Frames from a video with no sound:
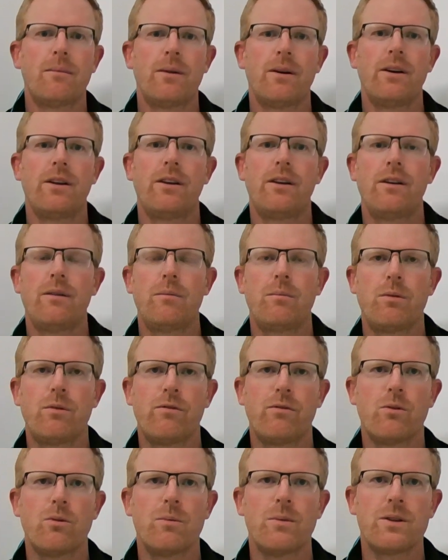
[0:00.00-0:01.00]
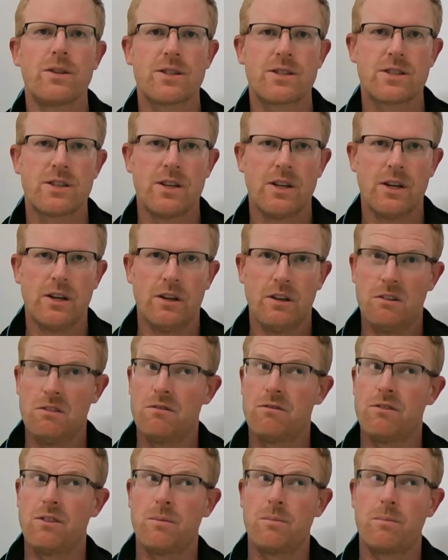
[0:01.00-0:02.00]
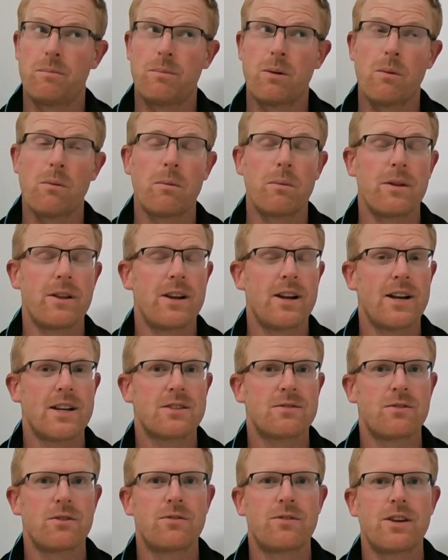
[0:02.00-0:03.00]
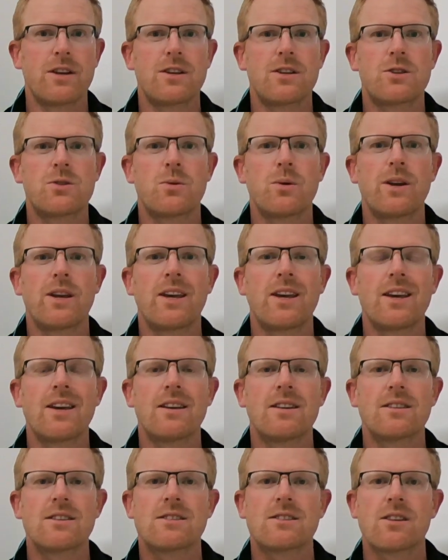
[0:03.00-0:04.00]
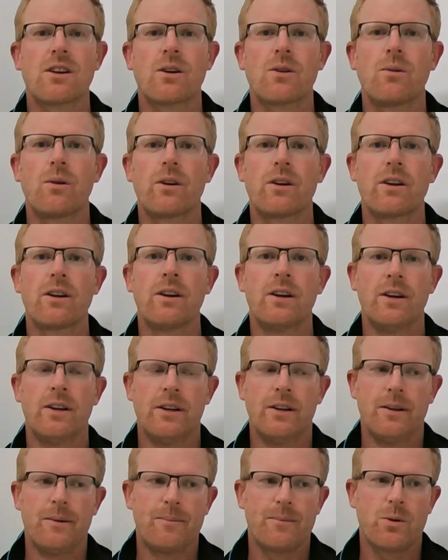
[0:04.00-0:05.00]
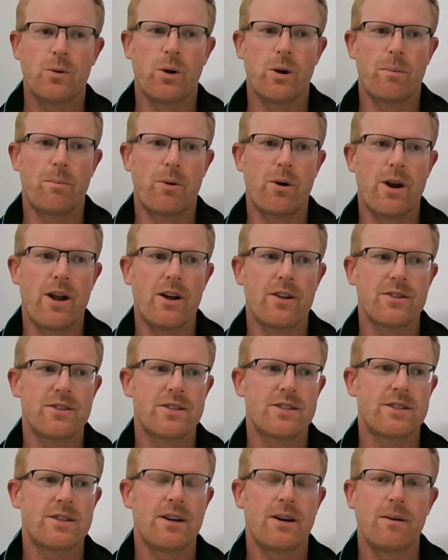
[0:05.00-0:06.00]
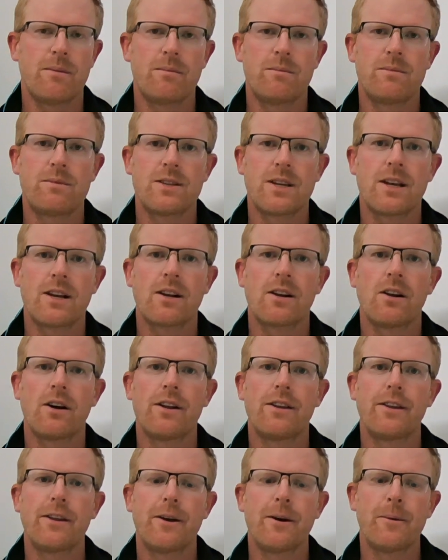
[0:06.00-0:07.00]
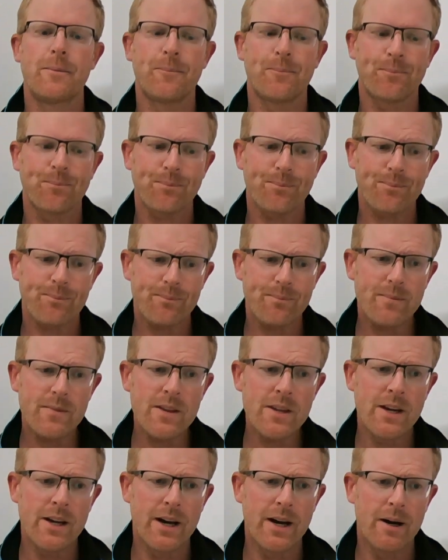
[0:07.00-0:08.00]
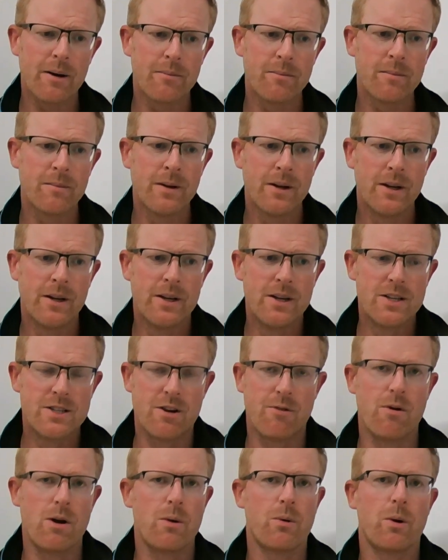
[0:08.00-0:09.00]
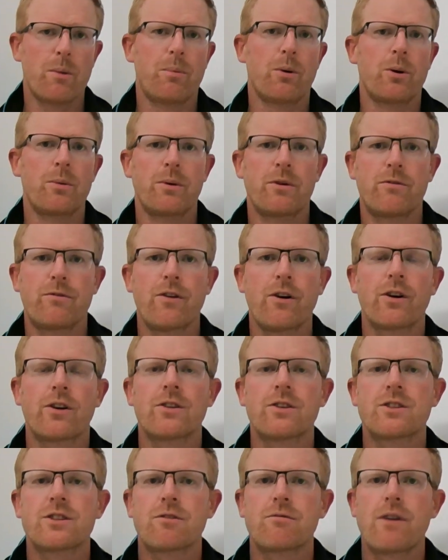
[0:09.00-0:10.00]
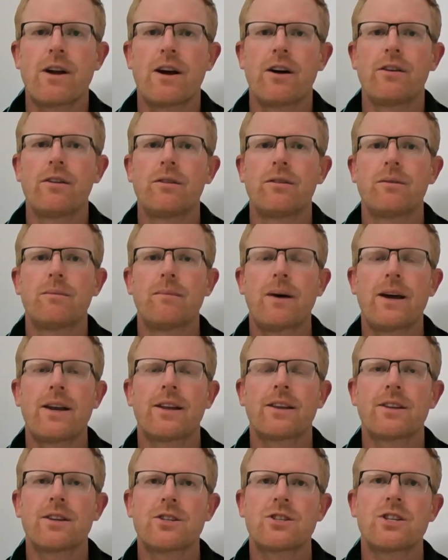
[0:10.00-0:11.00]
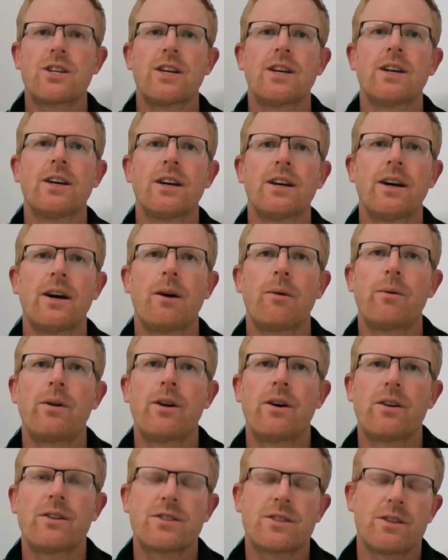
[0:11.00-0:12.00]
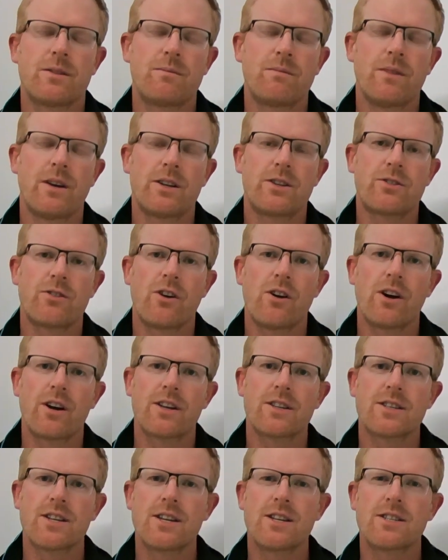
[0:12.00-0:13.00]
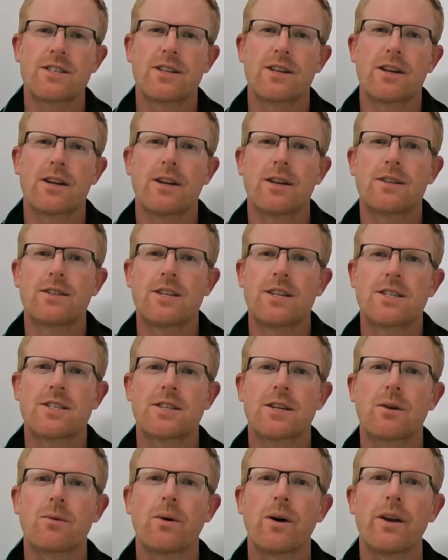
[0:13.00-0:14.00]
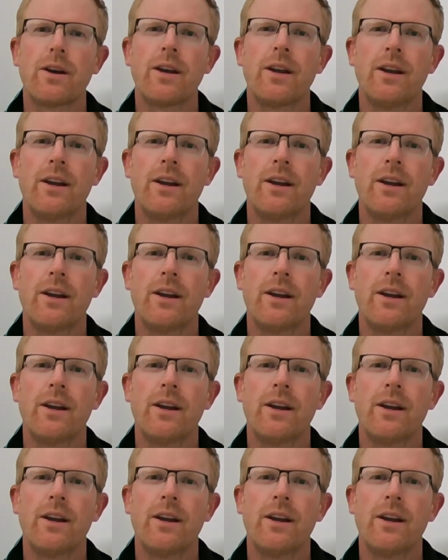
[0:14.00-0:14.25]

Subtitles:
in performance for probably the last 15 to 20 years. So quite a pronounced decline there. So I really want to put a bit of focus around mating this year. We know it's a trying season and a testing one